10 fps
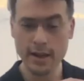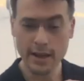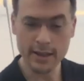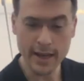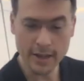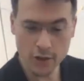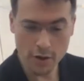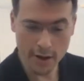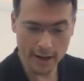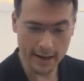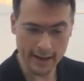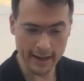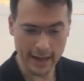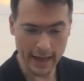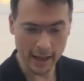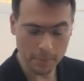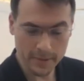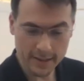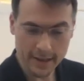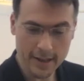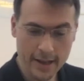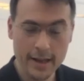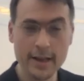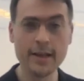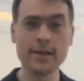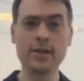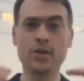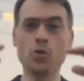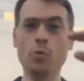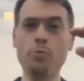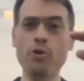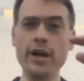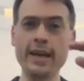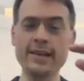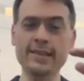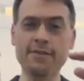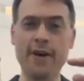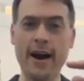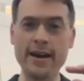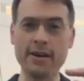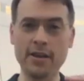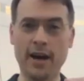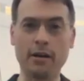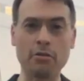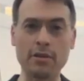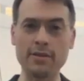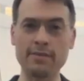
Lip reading: It actually helps to bring the fire down.